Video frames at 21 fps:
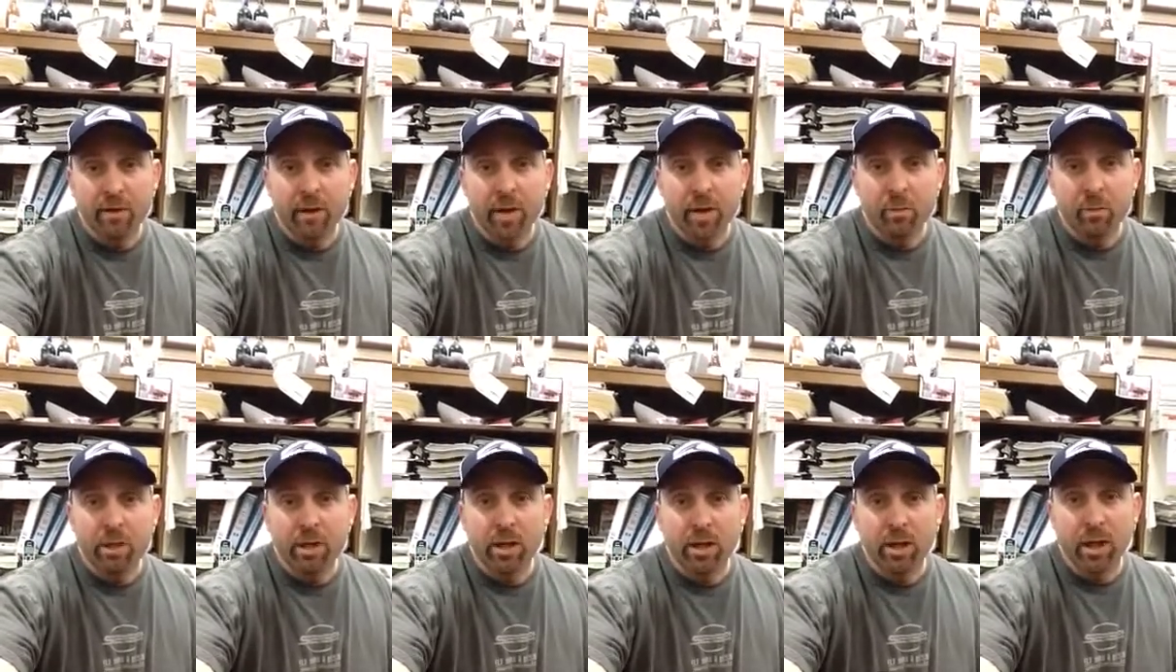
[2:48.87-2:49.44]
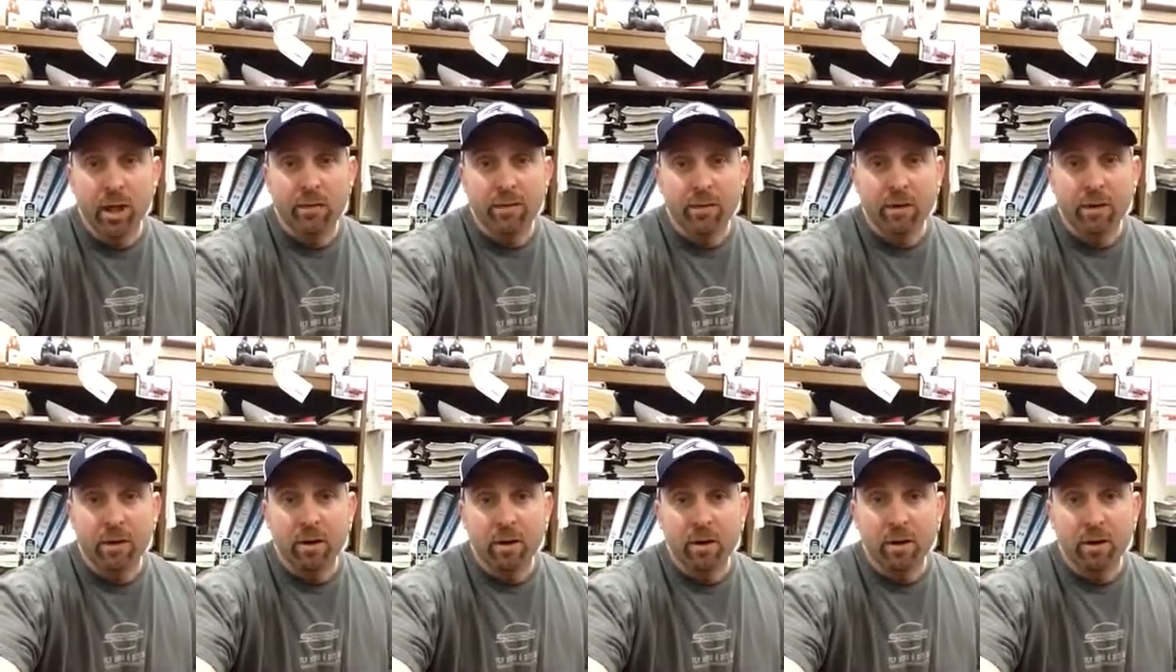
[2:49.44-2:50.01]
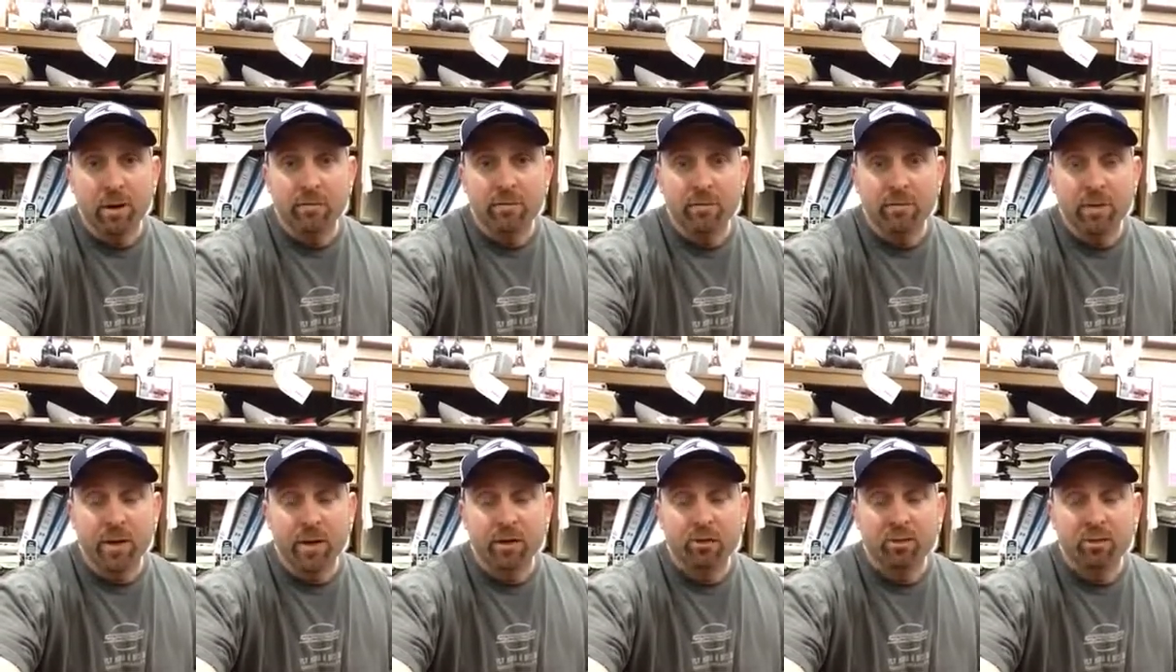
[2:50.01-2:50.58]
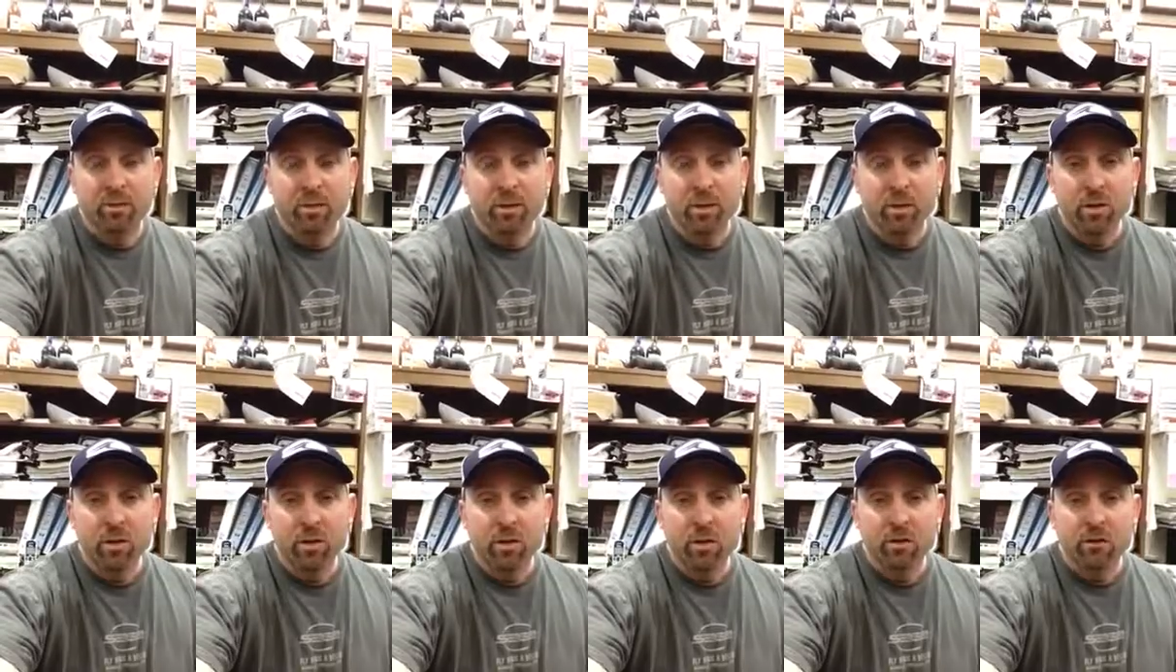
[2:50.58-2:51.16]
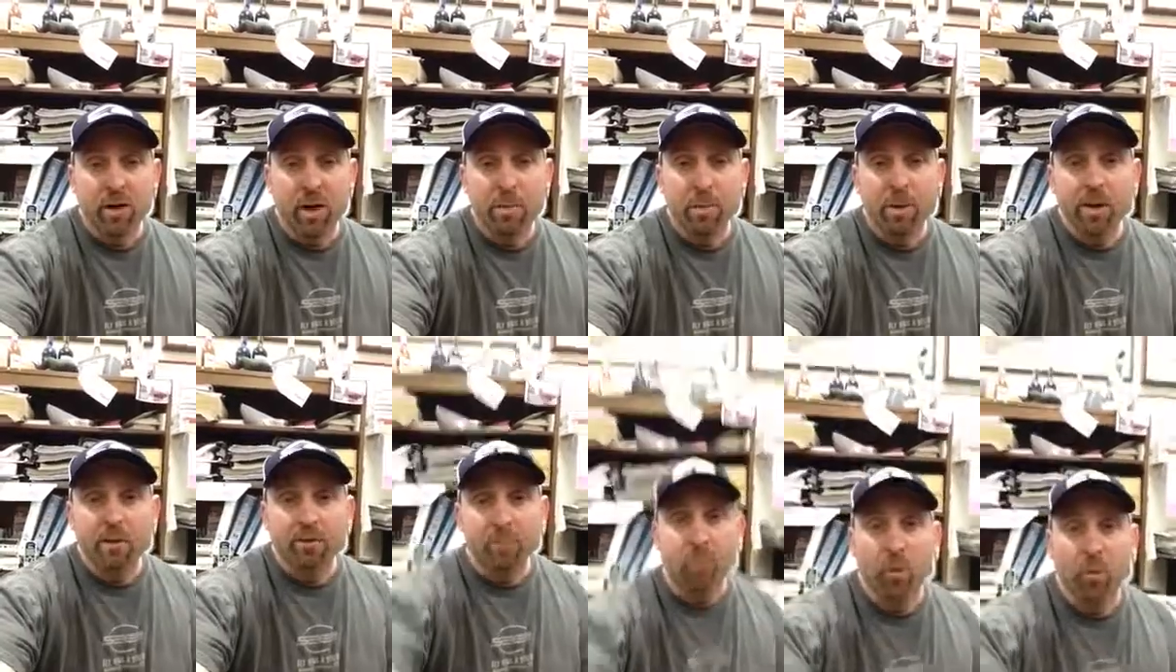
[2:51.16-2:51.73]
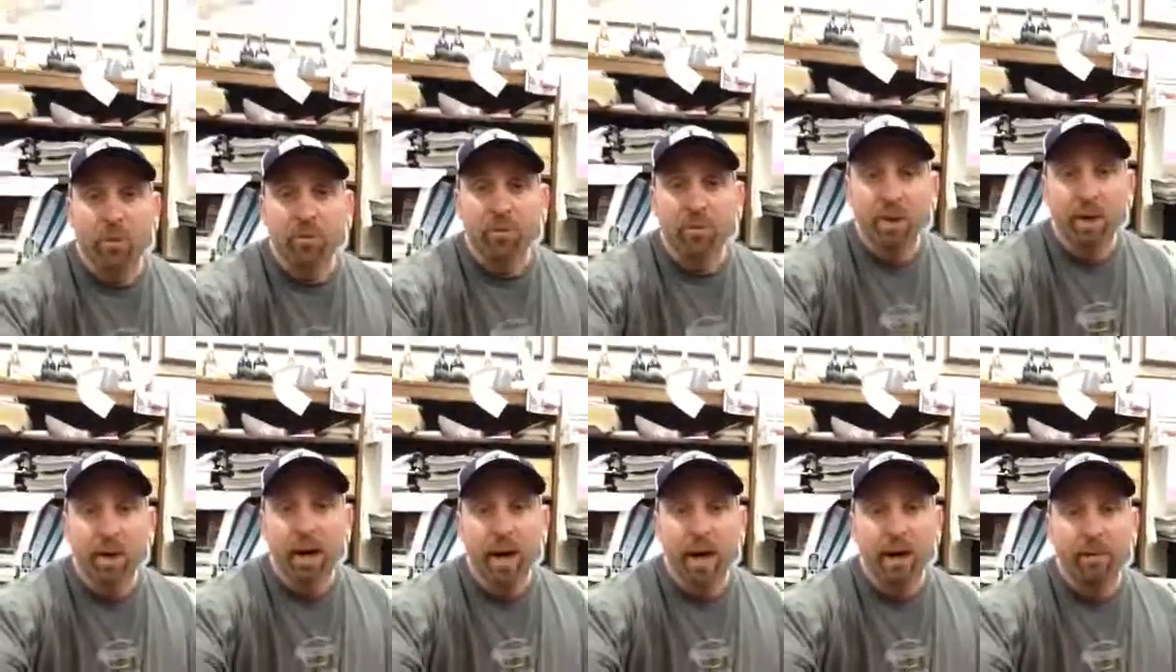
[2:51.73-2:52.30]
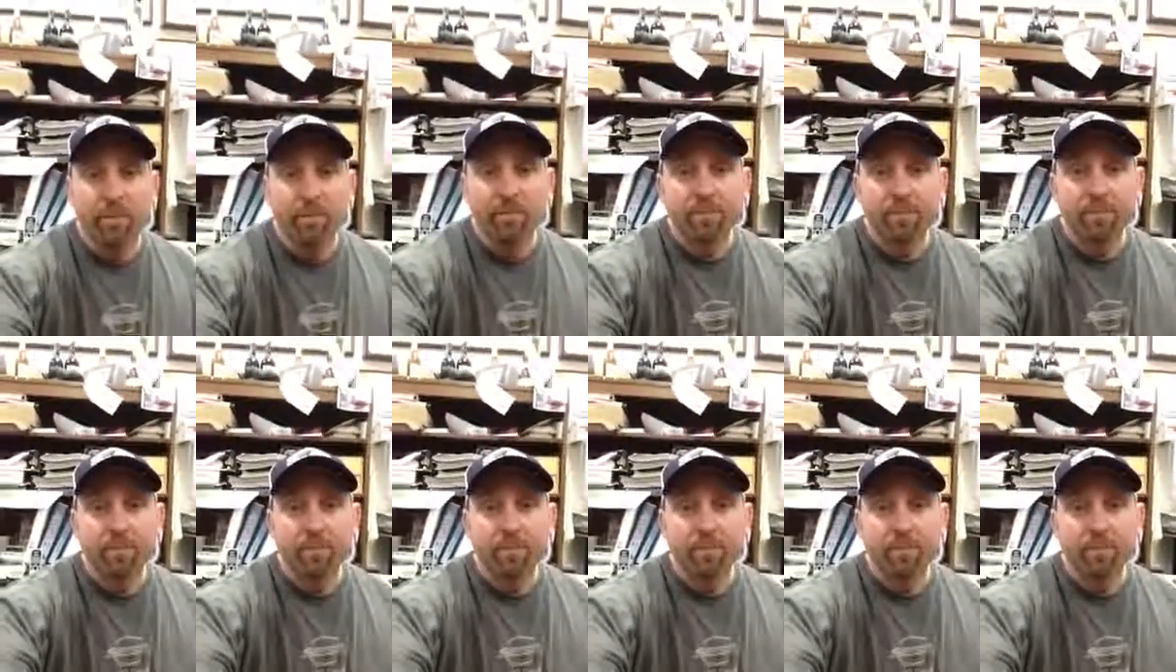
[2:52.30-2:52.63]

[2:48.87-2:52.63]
and I would get out there and fish. Stop by the store and say hi.